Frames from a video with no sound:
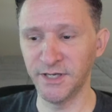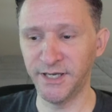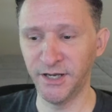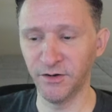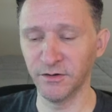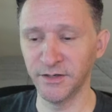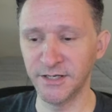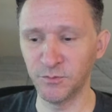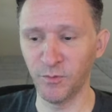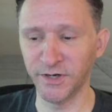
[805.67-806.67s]
here
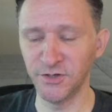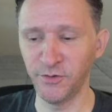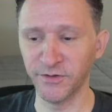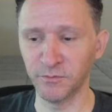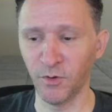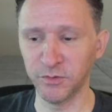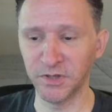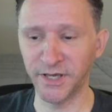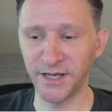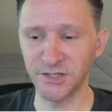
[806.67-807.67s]
is we want to do this
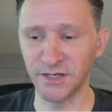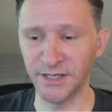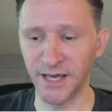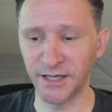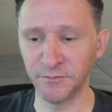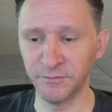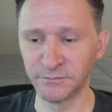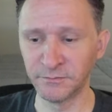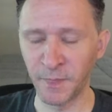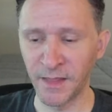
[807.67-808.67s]
multiplication again,
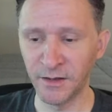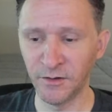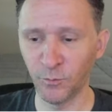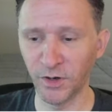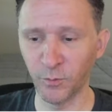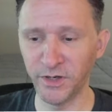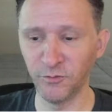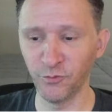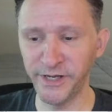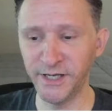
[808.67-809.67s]
where we
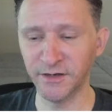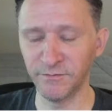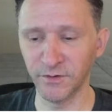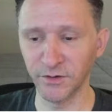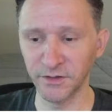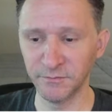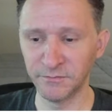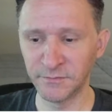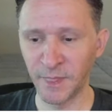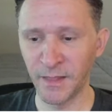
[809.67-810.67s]
reconvert
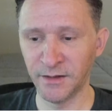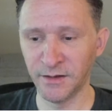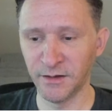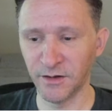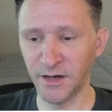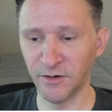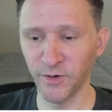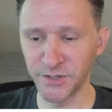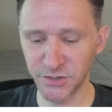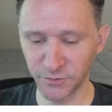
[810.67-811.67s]

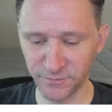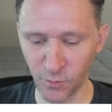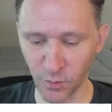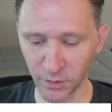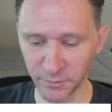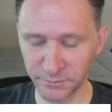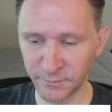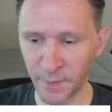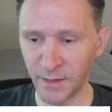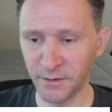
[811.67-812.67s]
register 4.
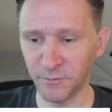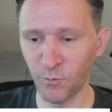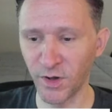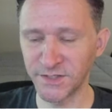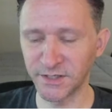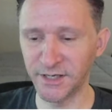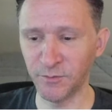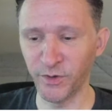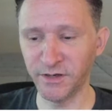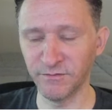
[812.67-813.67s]
Once
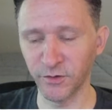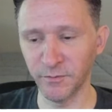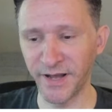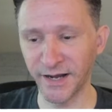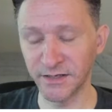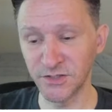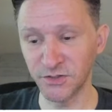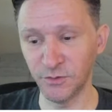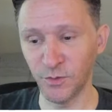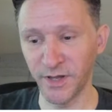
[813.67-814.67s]
again, we convert it back
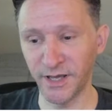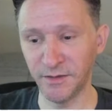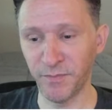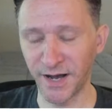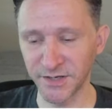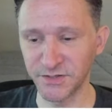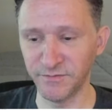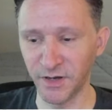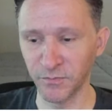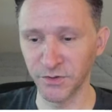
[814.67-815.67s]
into a positive
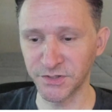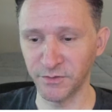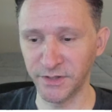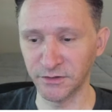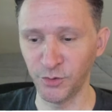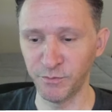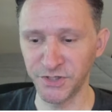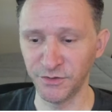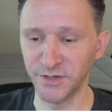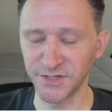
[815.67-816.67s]
number so that loop
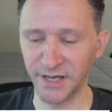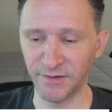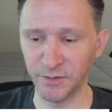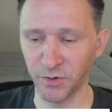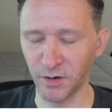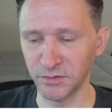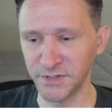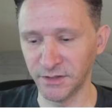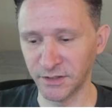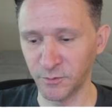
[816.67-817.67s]
2 doesn't have any problem
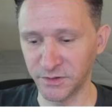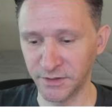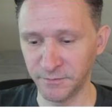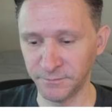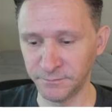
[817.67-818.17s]
dealing with it.